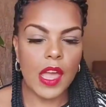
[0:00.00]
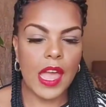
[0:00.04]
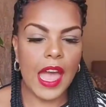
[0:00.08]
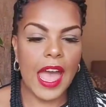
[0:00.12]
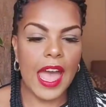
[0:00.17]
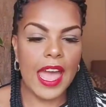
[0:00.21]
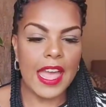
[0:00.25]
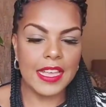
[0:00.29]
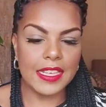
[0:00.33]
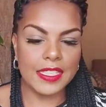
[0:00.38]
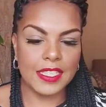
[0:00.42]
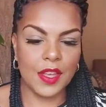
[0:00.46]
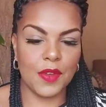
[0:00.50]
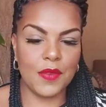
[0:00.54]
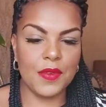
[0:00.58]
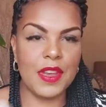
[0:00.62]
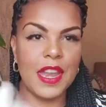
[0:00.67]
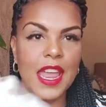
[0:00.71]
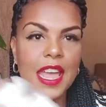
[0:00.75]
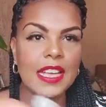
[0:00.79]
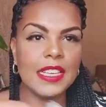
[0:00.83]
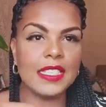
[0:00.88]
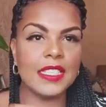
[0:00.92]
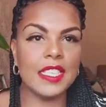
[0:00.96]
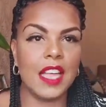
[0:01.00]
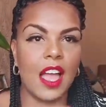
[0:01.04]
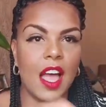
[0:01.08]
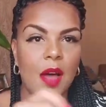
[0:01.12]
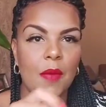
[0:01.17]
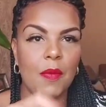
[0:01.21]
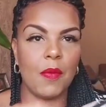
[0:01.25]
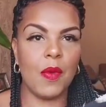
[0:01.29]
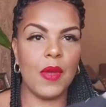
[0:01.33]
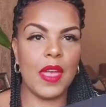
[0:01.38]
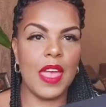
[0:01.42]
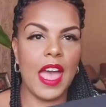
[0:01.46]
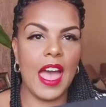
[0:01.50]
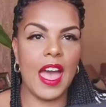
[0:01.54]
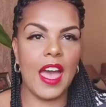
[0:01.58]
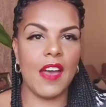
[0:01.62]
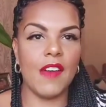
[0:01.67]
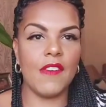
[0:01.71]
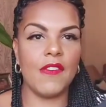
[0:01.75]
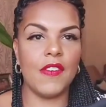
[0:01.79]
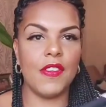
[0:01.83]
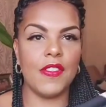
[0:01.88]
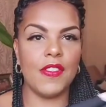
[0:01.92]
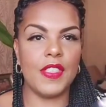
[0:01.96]
Okay, so next up we
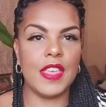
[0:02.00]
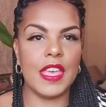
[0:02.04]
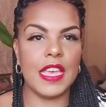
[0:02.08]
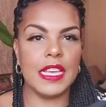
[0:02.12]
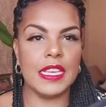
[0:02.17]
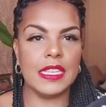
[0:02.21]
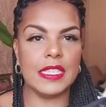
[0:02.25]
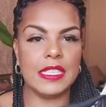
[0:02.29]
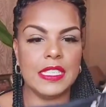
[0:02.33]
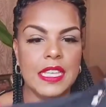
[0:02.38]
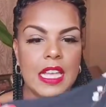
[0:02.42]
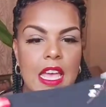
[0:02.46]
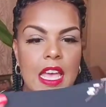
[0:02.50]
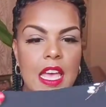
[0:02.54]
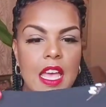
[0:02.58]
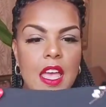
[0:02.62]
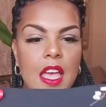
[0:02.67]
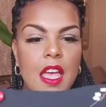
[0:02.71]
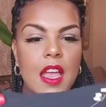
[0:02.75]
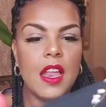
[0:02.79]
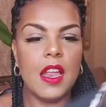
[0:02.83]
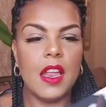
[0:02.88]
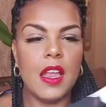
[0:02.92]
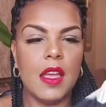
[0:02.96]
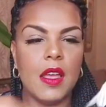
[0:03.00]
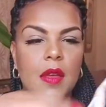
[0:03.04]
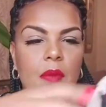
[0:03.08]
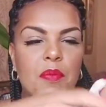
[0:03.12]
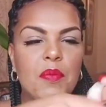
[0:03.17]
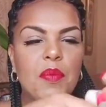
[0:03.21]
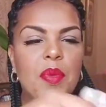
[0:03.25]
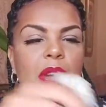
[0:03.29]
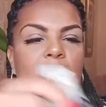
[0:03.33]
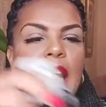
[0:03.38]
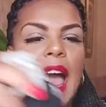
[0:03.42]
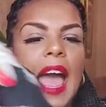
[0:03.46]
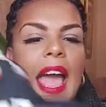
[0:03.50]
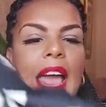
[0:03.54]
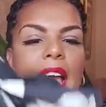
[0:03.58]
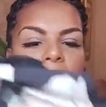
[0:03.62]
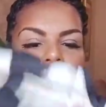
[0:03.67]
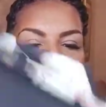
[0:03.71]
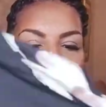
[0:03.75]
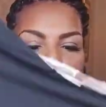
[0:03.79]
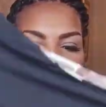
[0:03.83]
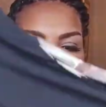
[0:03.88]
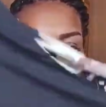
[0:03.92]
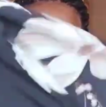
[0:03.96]
have this
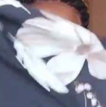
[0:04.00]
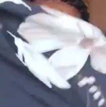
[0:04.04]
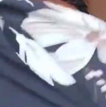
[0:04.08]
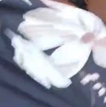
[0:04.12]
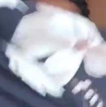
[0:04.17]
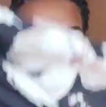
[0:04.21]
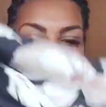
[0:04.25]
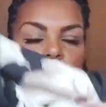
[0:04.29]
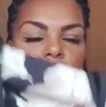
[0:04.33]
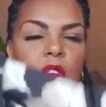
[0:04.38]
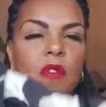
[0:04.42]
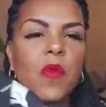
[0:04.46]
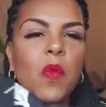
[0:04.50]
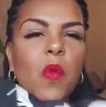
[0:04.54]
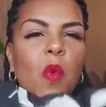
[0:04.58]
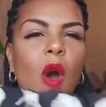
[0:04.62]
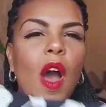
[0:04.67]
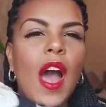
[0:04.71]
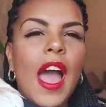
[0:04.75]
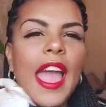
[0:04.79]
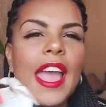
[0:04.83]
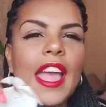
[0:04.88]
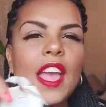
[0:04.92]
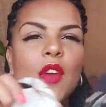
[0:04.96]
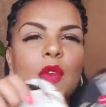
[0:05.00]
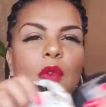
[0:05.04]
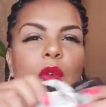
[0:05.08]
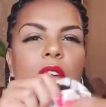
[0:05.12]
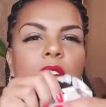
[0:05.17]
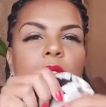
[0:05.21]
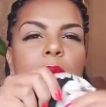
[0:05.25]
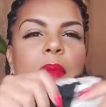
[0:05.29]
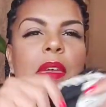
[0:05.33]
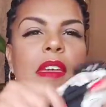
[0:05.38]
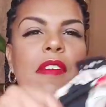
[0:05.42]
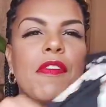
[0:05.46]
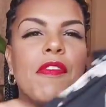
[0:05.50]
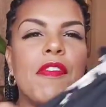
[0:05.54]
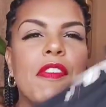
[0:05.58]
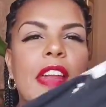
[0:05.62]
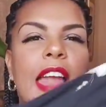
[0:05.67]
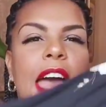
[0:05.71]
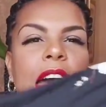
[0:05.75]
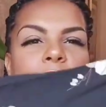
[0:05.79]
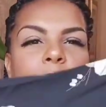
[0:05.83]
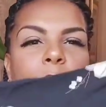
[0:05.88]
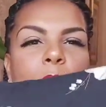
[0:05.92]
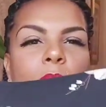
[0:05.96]
black with sort of white creamy
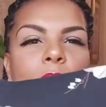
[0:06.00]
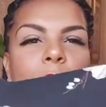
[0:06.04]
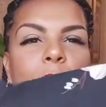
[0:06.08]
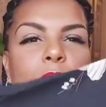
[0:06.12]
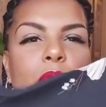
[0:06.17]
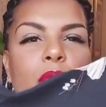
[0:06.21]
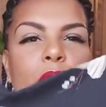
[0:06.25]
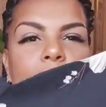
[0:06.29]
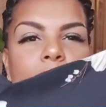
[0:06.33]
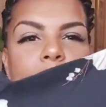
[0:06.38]
flower